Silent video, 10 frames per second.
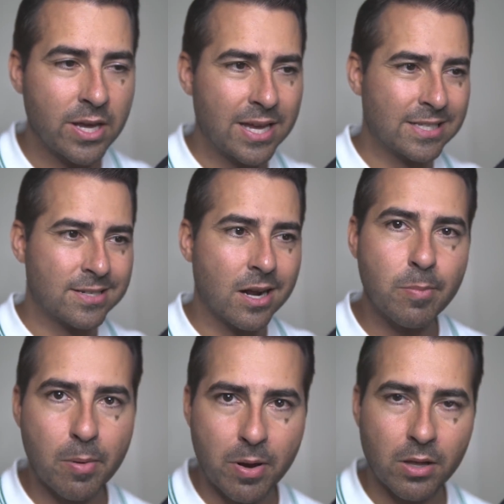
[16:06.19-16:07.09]
It's not
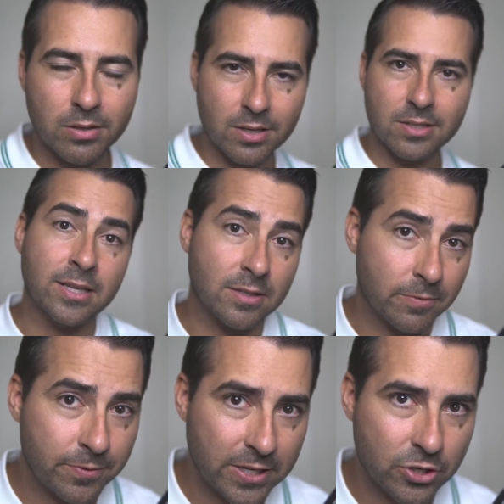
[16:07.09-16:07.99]
about politics, it's a
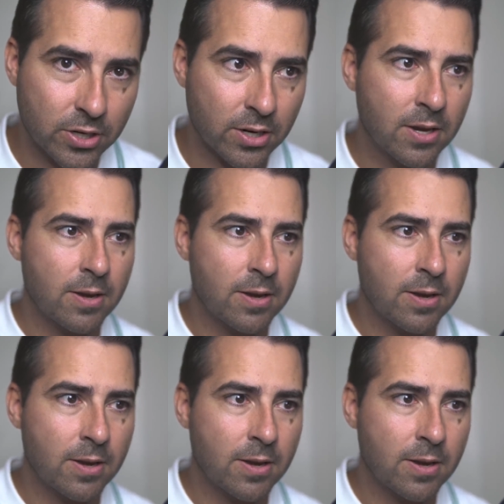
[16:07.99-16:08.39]
fiction,